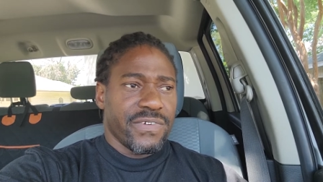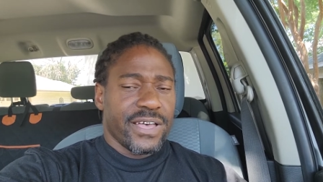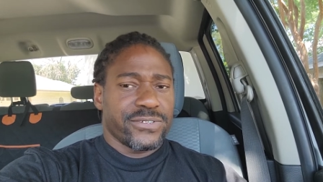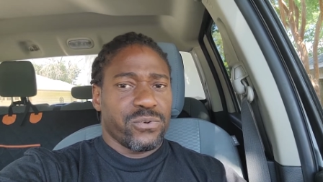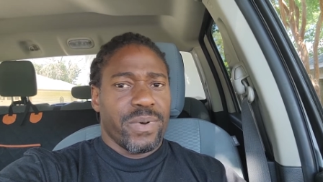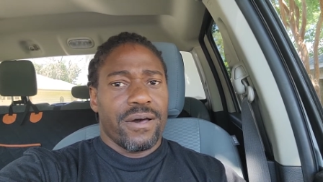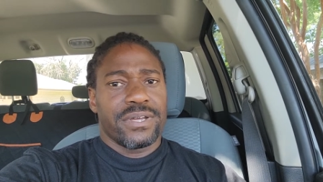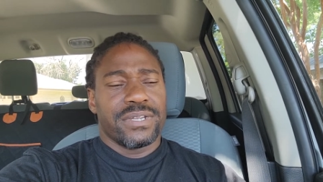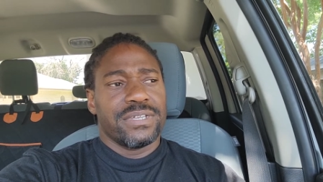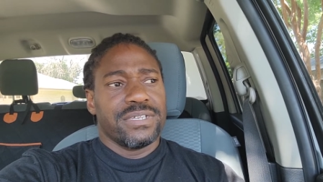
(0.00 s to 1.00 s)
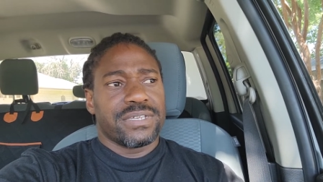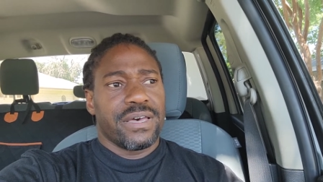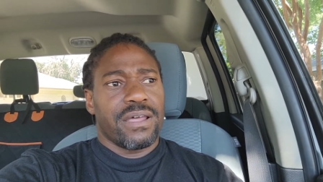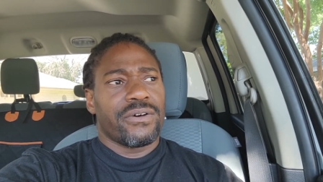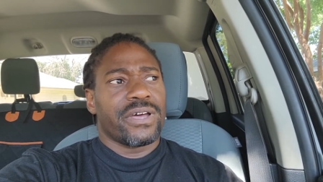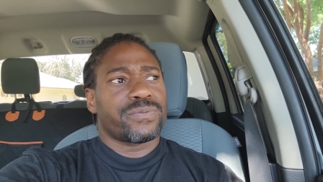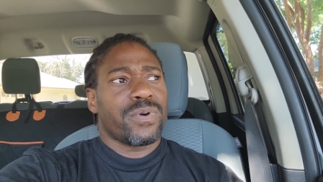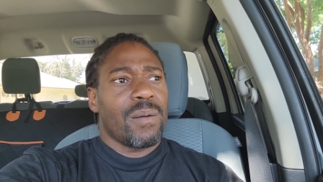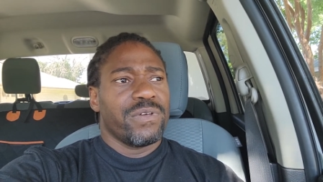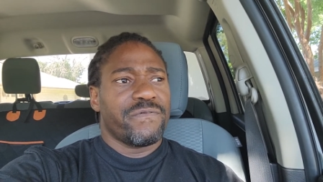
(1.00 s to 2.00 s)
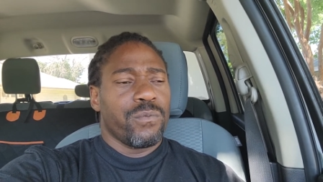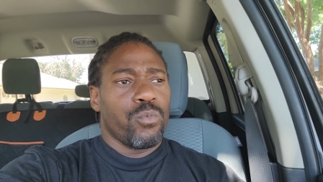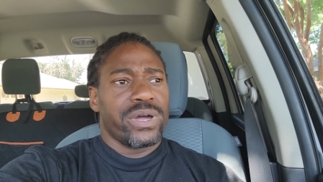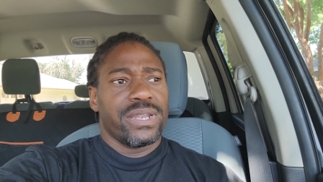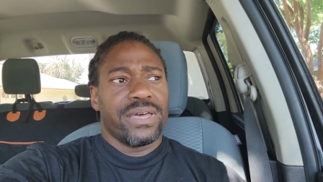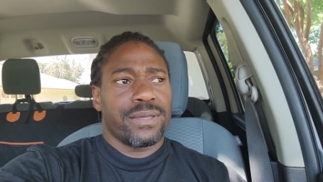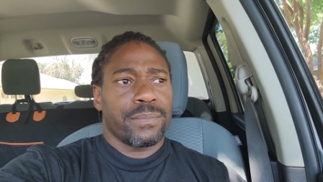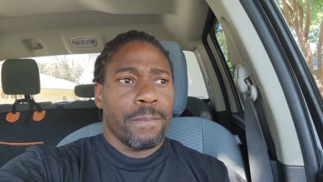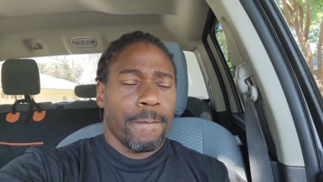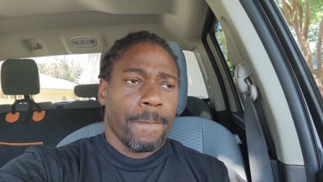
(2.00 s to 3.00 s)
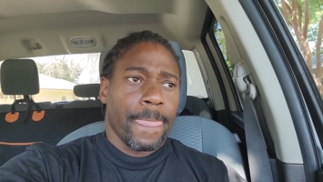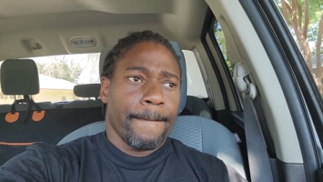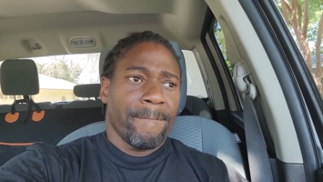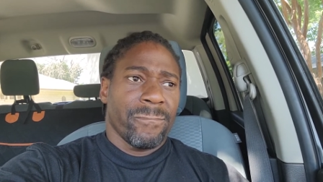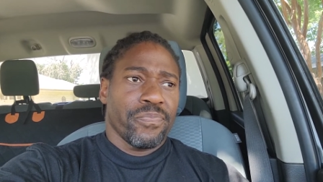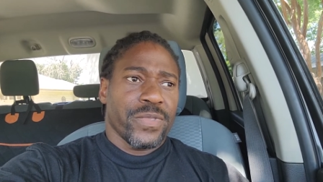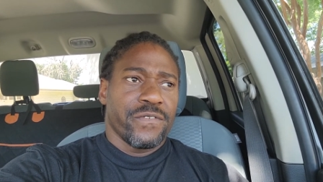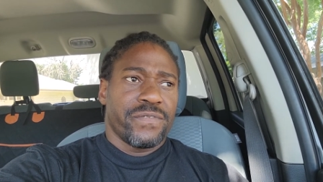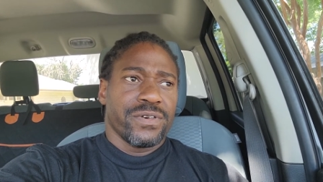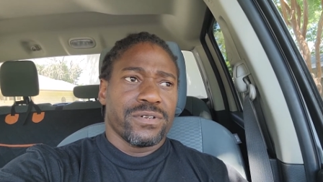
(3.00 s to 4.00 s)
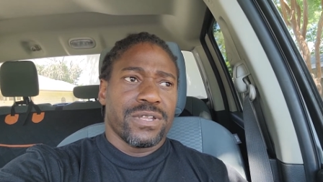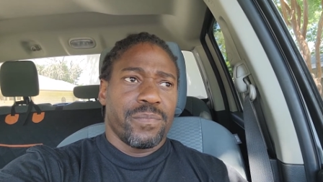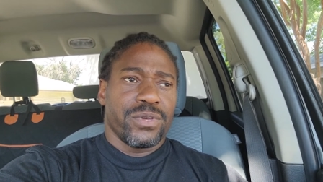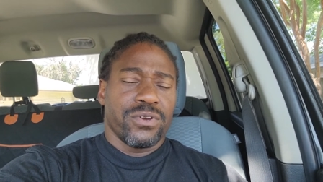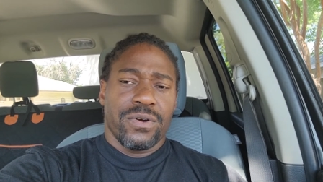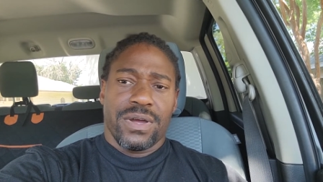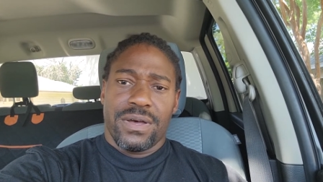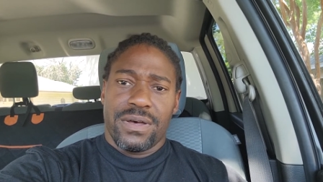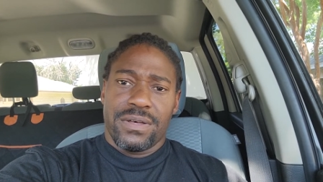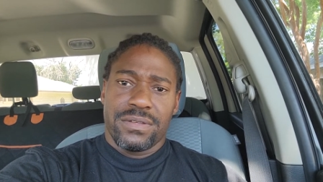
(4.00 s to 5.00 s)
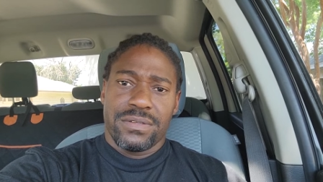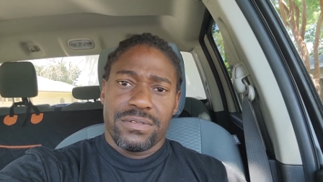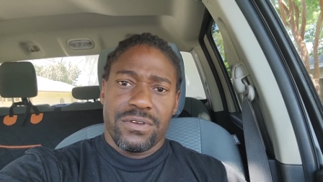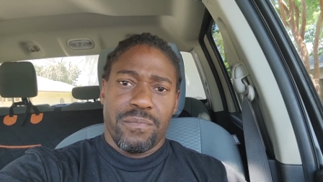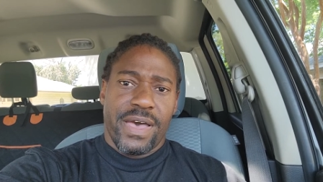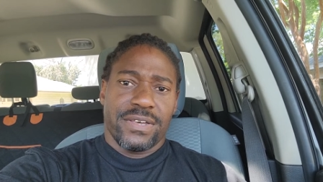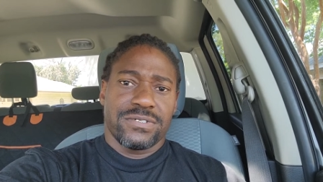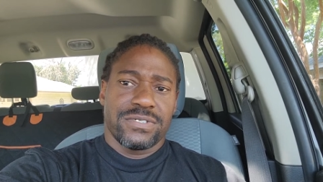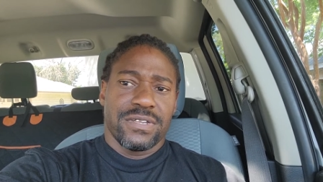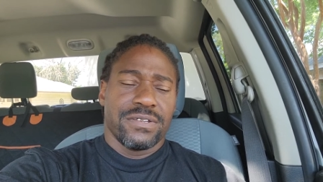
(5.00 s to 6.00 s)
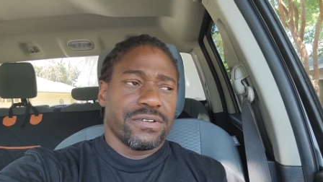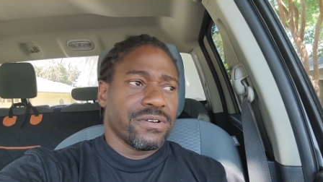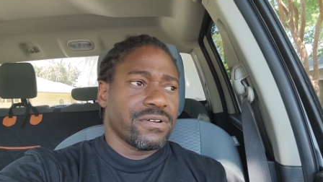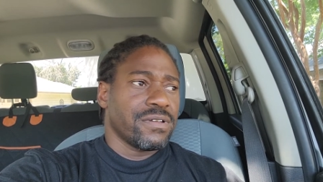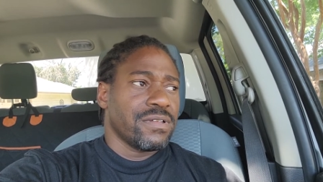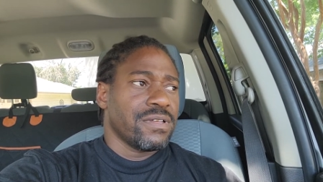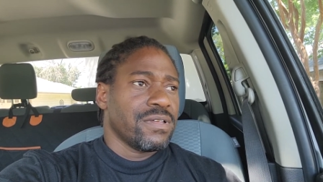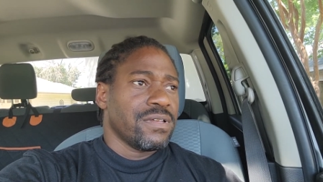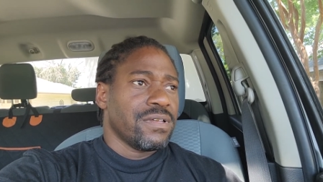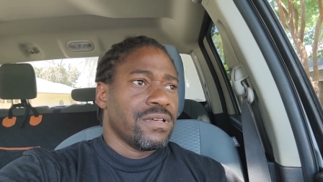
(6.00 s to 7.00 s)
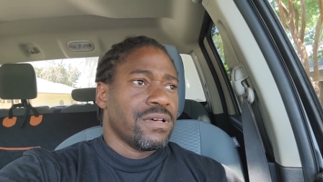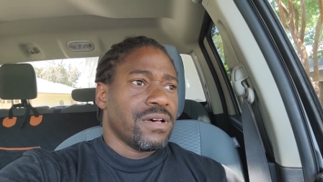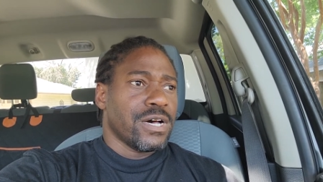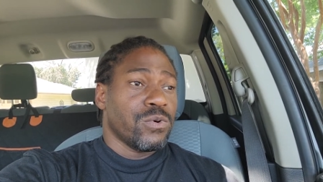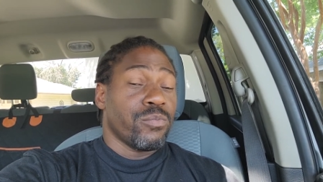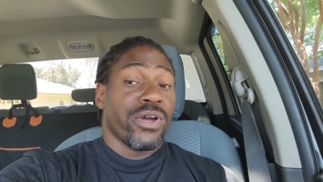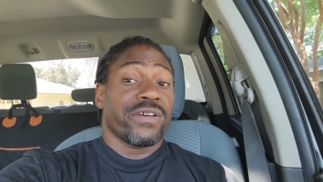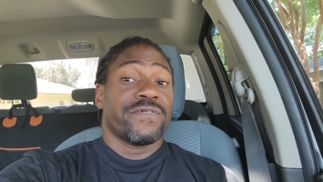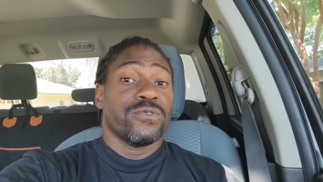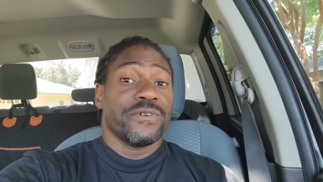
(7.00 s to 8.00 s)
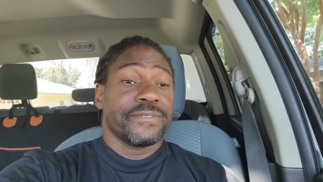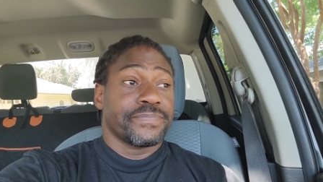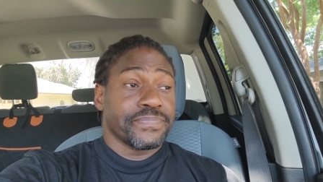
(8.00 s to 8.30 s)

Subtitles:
advisor about it, and he said, "Oh, that's probably from when they filled up your master cylinder with brake fluid."